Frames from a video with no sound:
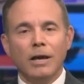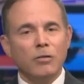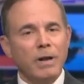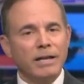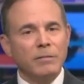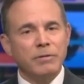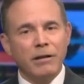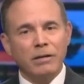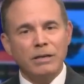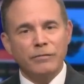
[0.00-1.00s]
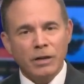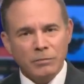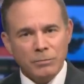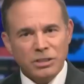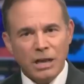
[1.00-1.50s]
Hunter Biden apparently
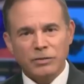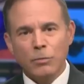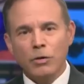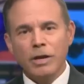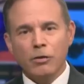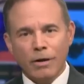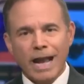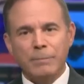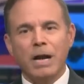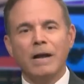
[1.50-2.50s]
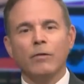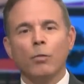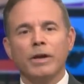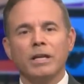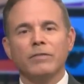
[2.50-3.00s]
filmed himself smoking crack behind the
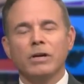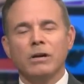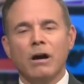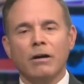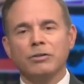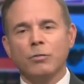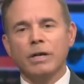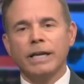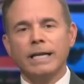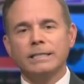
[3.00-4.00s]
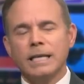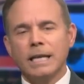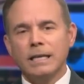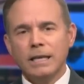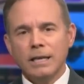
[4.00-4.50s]
wheel of a car in
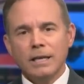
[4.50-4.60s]
2018,